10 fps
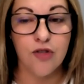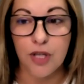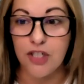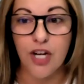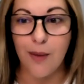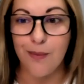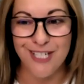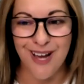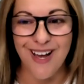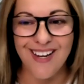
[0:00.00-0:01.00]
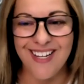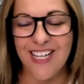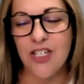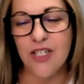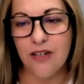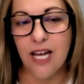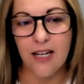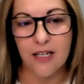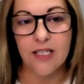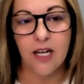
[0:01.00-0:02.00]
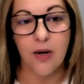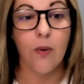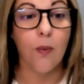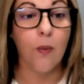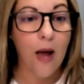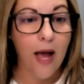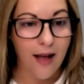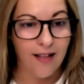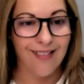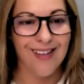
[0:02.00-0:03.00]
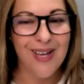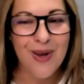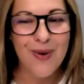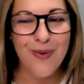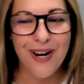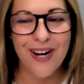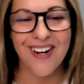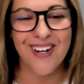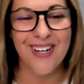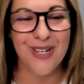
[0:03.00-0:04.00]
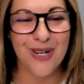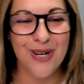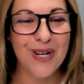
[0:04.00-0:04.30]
job done, and get it done well. Where you're